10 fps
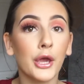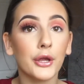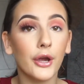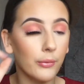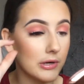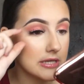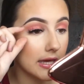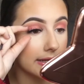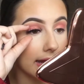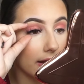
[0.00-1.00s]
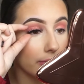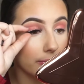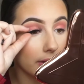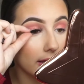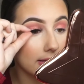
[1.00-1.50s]
go watch that now,
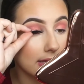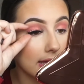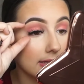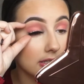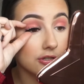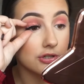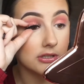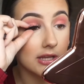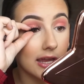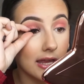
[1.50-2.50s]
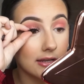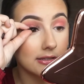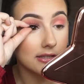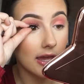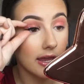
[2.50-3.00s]
because it's just
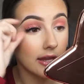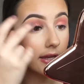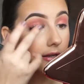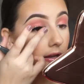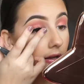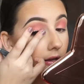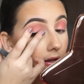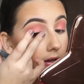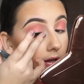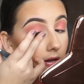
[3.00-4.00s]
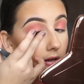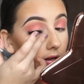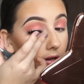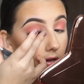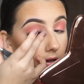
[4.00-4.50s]
insane.
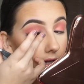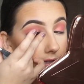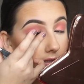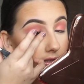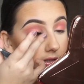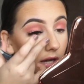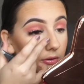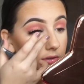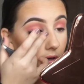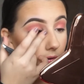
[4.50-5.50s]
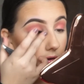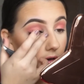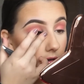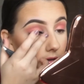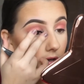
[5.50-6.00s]
It's so
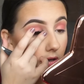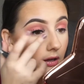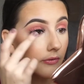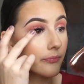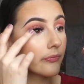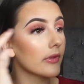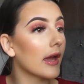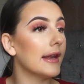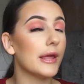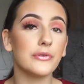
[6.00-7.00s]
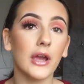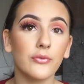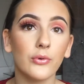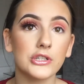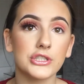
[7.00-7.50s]
good. And if you
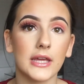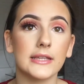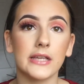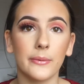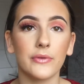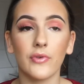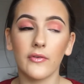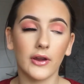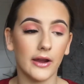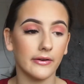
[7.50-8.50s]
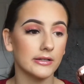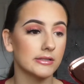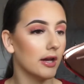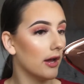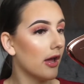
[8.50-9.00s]
have watched it, tell me your favourite
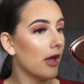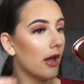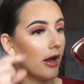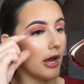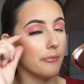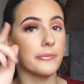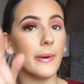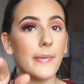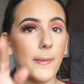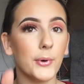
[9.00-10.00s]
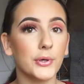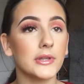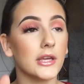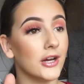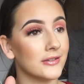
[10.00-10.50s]
character. Remember, I'm
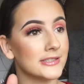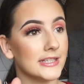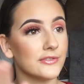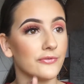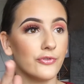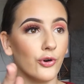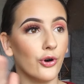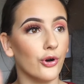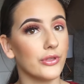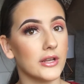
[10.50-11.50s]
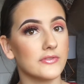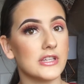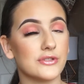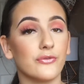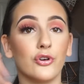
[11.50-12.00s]
only on season 4, the end of
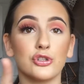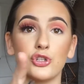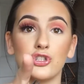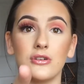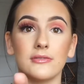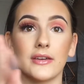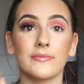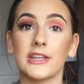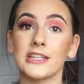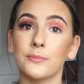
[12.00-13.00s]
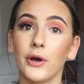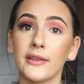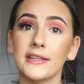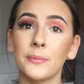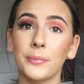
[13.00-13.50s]
season 4, so don't give me any
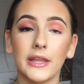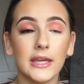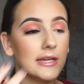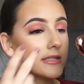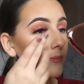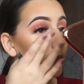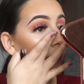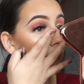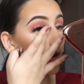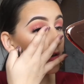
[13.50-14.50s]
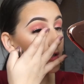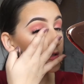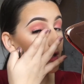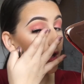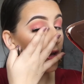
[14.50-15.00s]
spoilers, please.
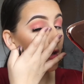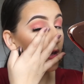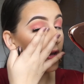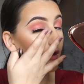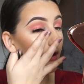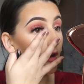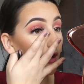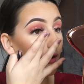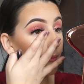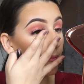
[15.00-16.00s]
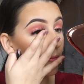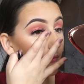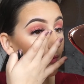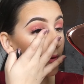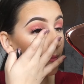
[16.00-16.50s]
Honestly. But
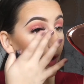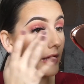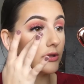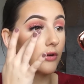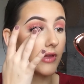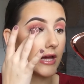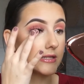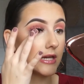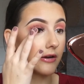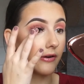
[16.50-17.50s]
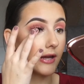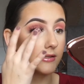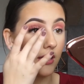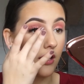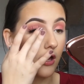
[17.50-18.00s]
I love that series.